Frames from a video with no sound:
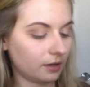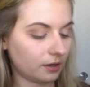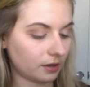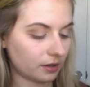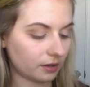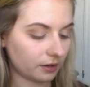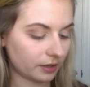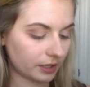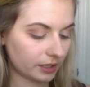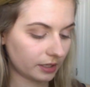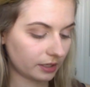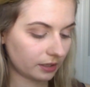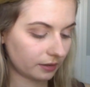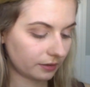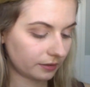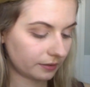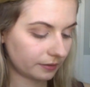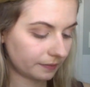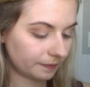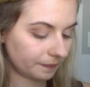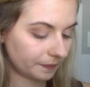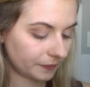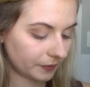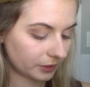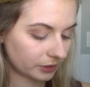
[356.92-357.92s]
Alright,
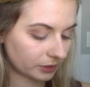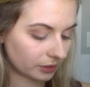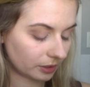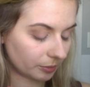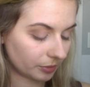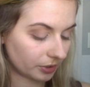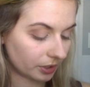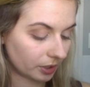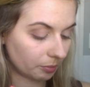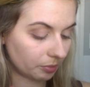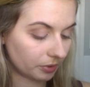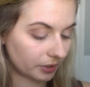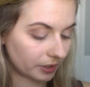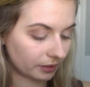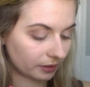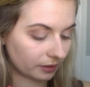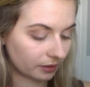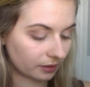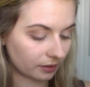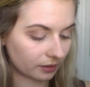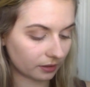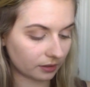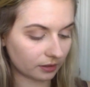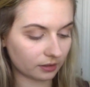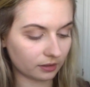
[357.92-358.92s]
so I'm going to put on
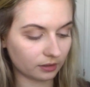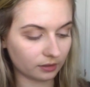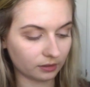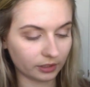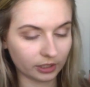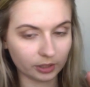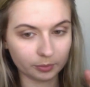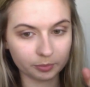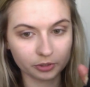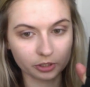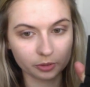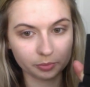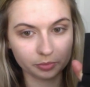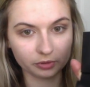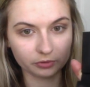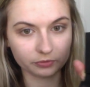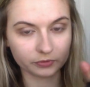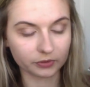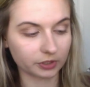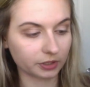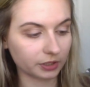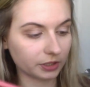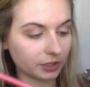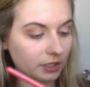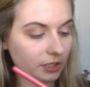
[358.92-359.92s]
the light purple
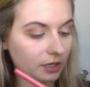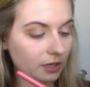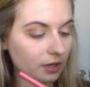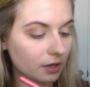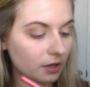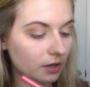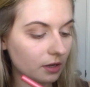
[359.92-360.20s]
first.